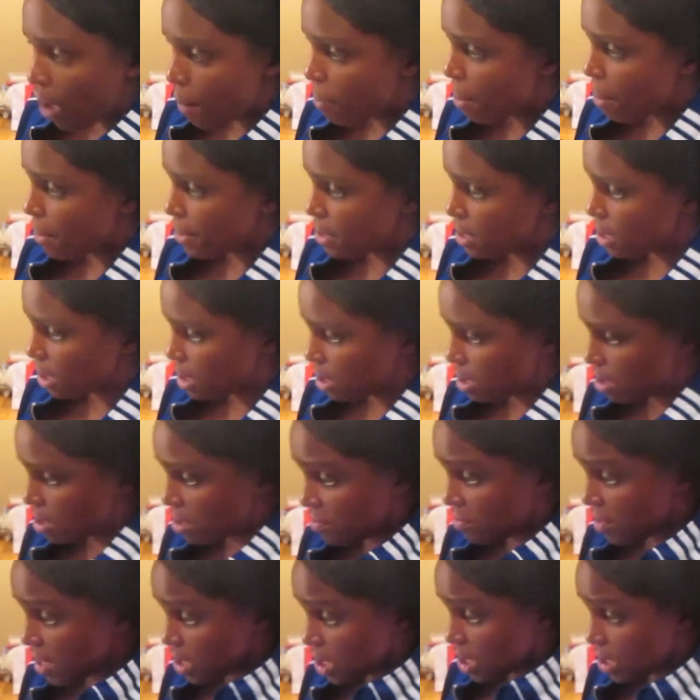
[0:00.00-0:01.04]
I'll probably stick to
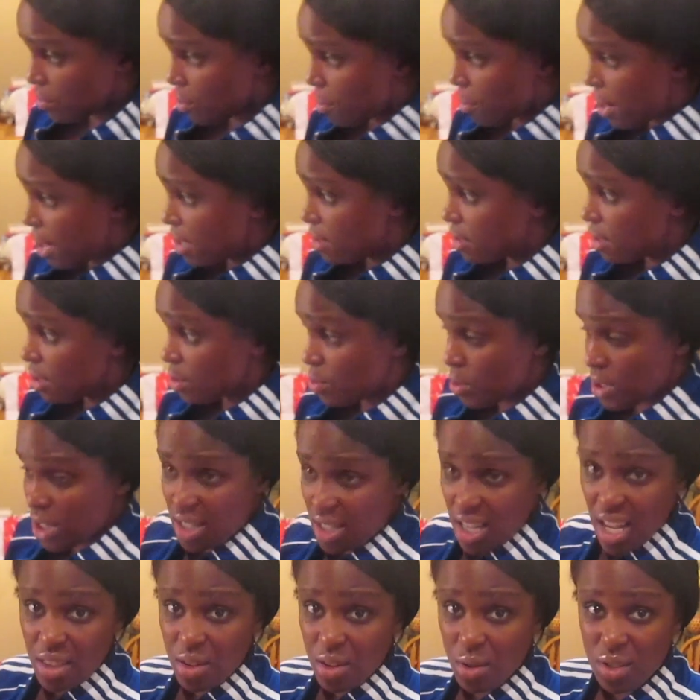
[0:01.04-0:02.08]
just veggies for mine since yeah, we
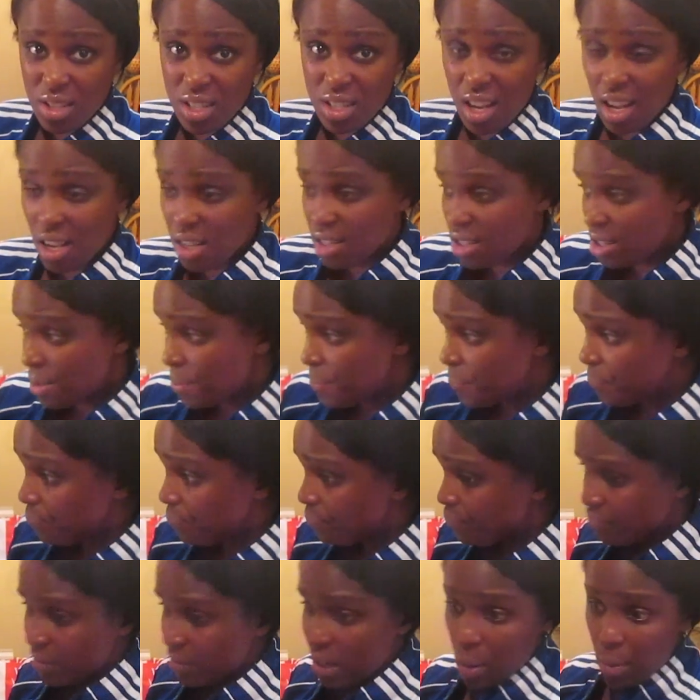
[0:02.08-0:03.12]
just had those yeah, snacks.
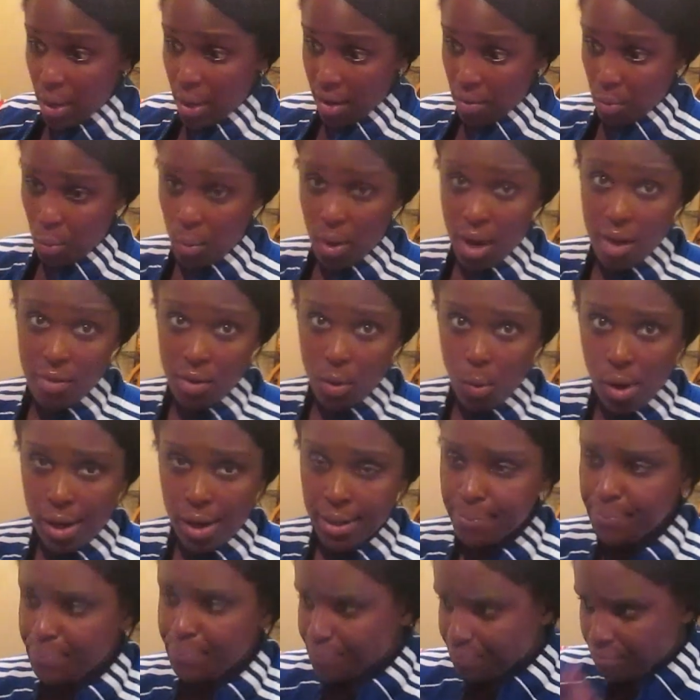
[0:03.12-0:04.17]
Yeah, and we have we're having
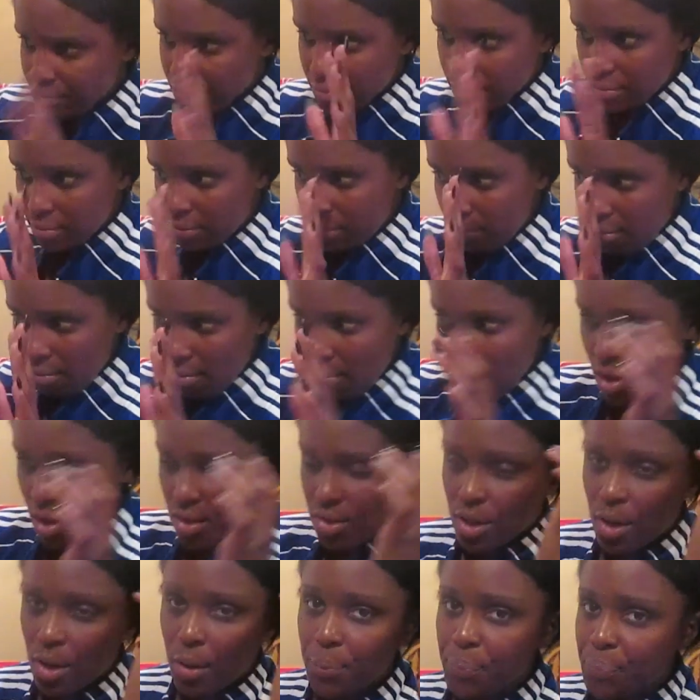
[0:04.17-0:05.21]
wine. Yeah,
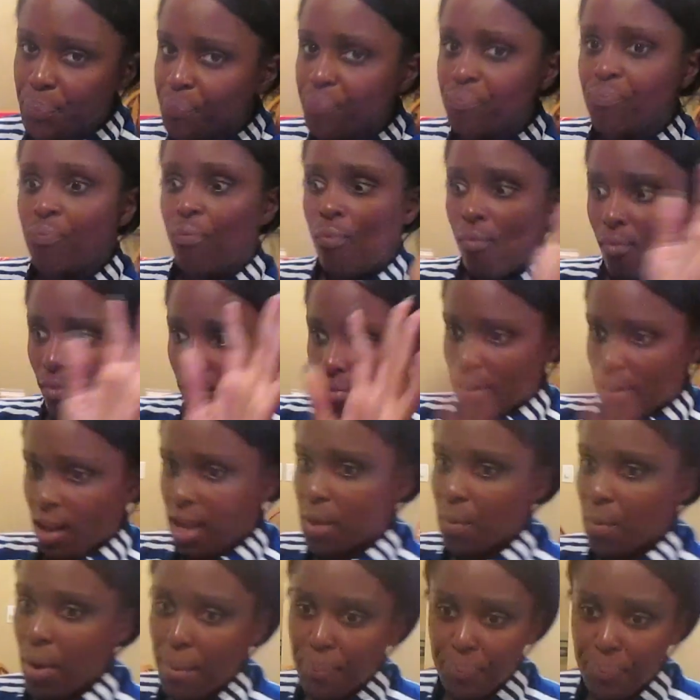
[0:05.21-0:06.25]
so. just a little bit.
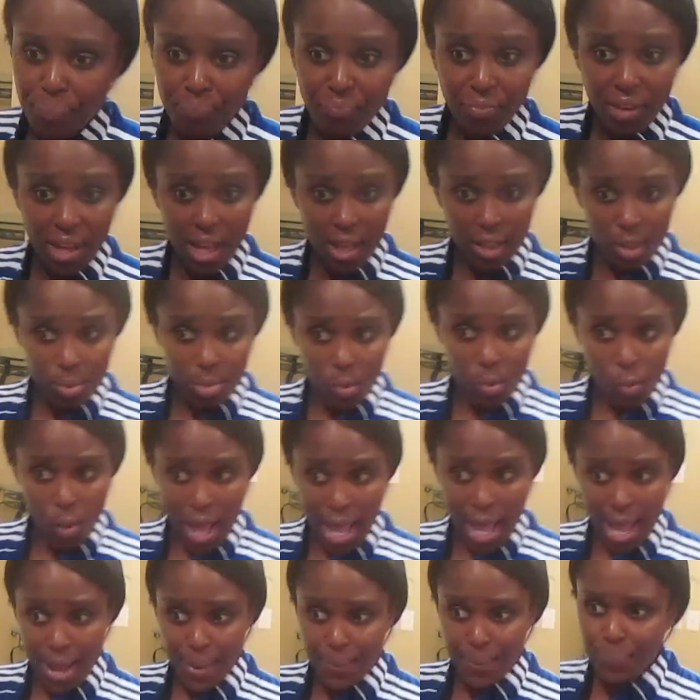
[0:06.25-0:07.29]
Anyway, had a little bit of
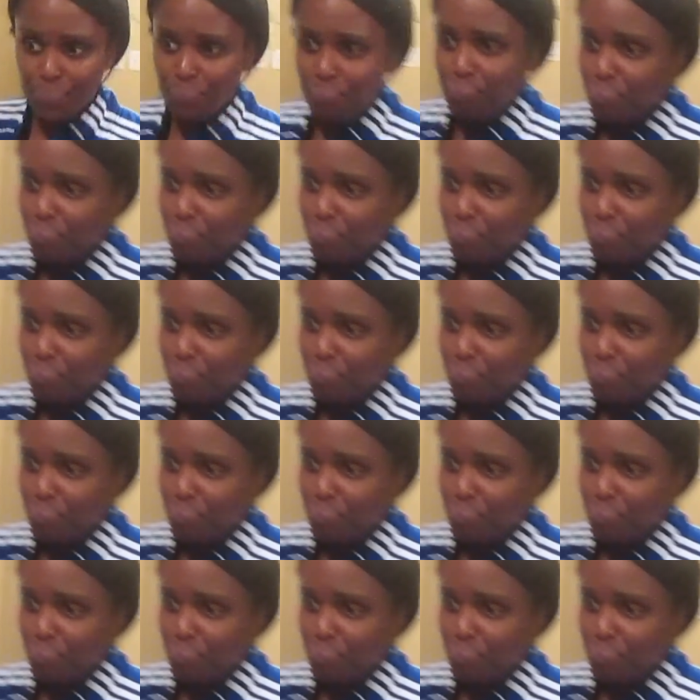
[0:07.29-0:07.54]
wine.